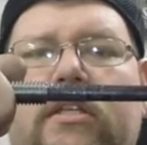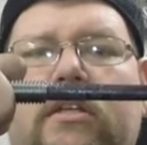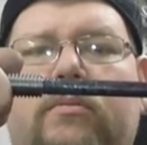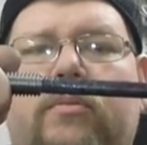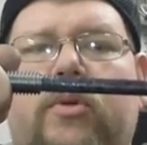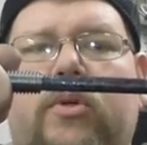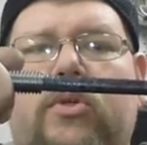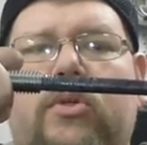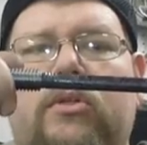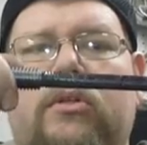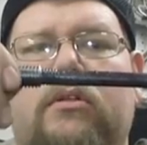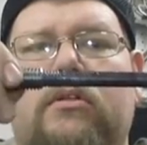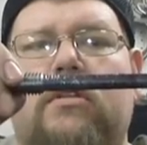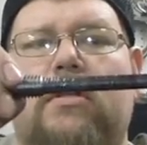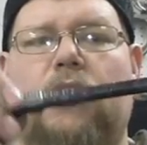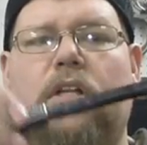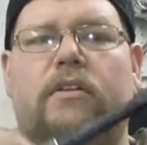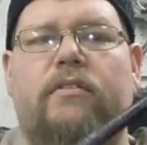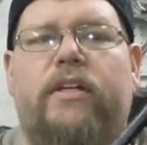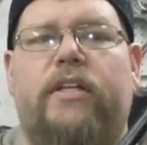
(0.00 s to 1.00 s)
head bolt,
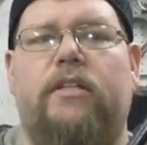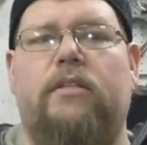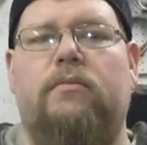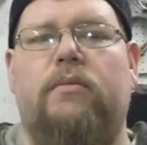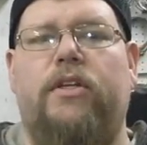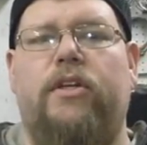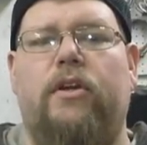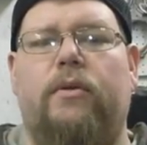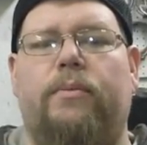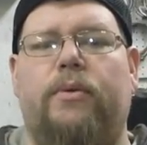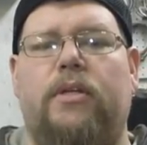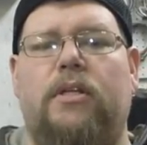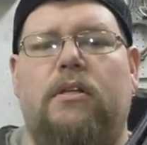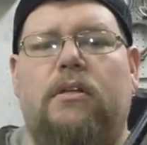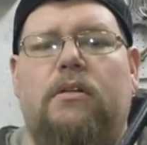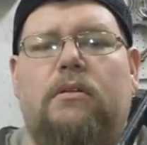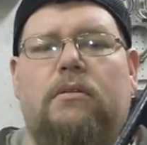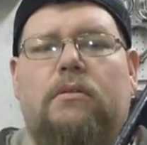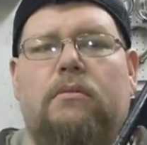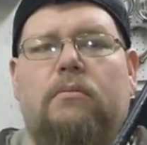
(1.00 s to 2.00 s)
and I've got some ARP
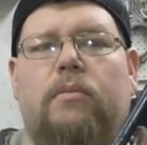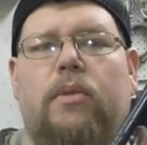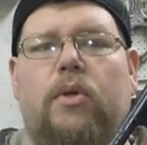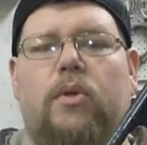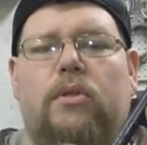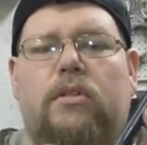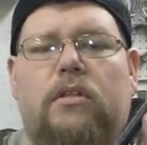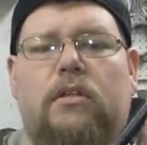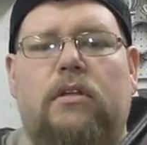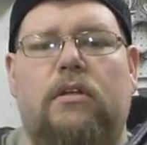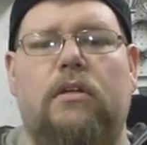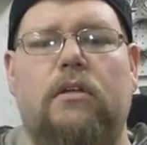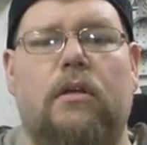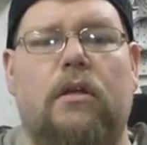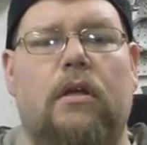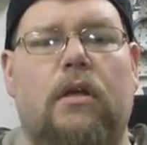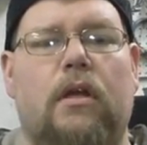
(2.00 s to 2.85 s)
bolts here.